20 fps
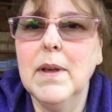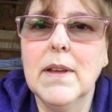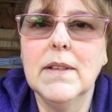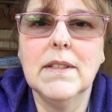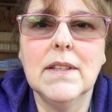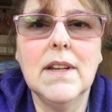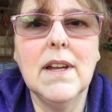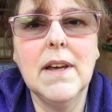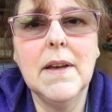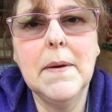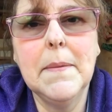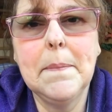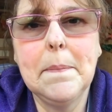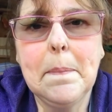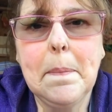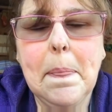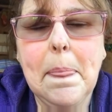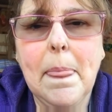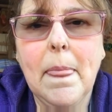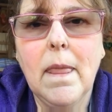last night,
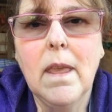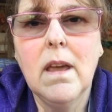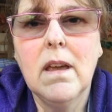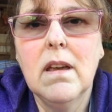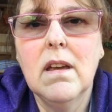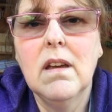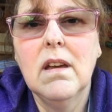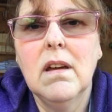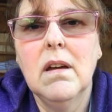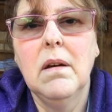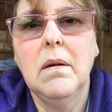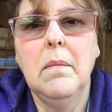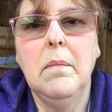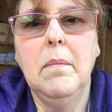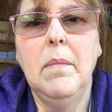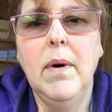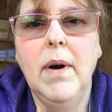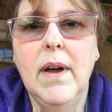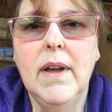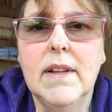
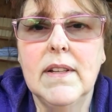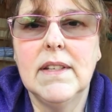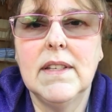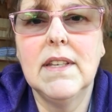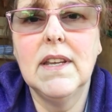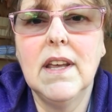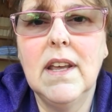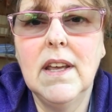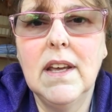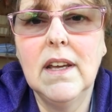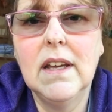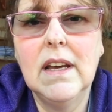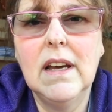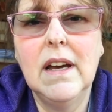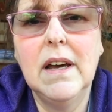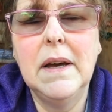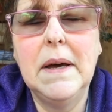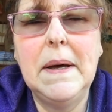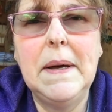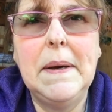but
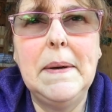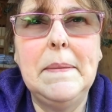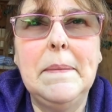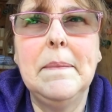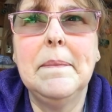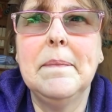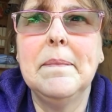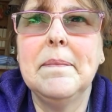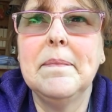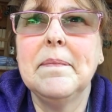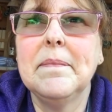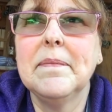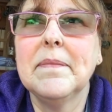um,